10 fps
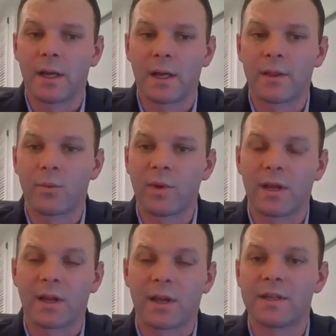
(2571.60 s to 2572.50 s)
that we
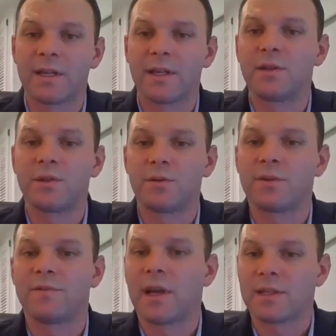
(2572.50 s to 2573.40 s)
can continue
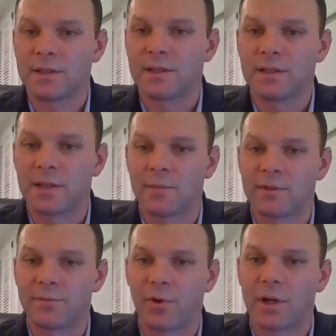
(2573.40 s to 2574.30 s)
to invest in these
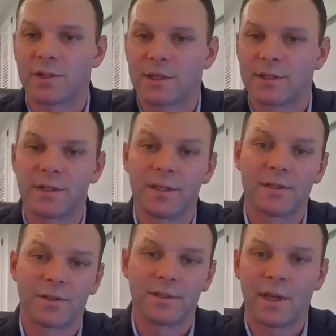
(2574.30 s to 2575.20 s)
types of projects.
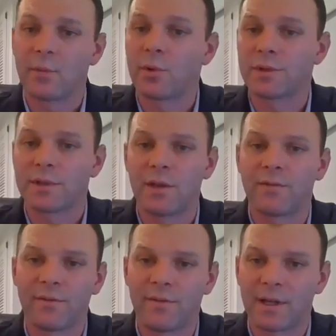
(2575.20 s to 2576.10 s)
These are stable,
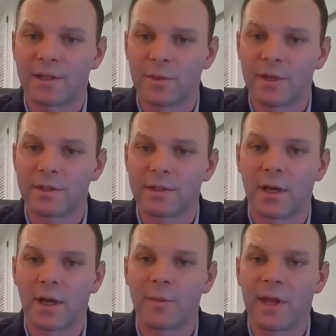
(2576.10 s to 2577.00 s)
safe investments.
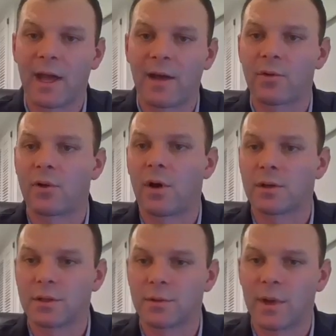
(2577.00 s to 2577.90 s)
They have a
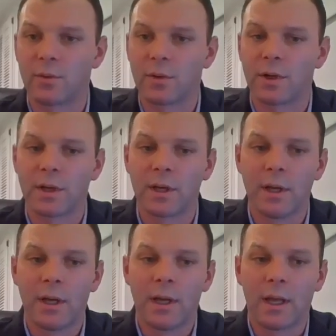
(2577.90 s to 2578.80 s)
long-term outlook.
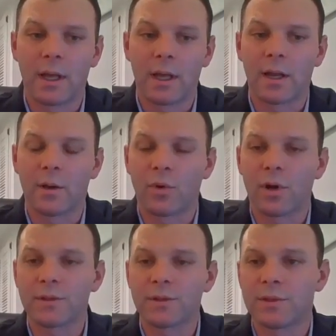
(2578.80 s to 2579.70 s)
And
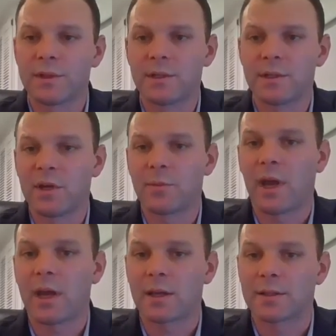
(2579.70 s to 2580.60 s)
we're also seeing the
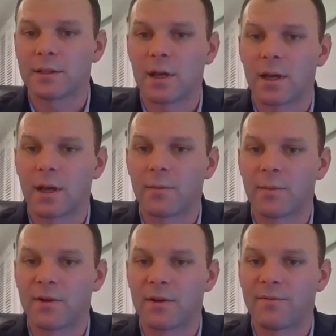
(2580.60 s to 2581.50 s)
big banks
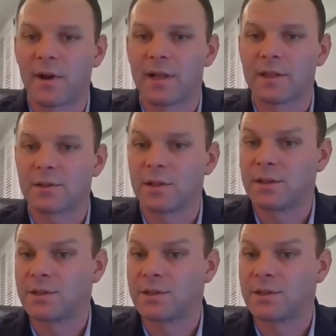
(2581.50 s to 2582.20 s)
and financial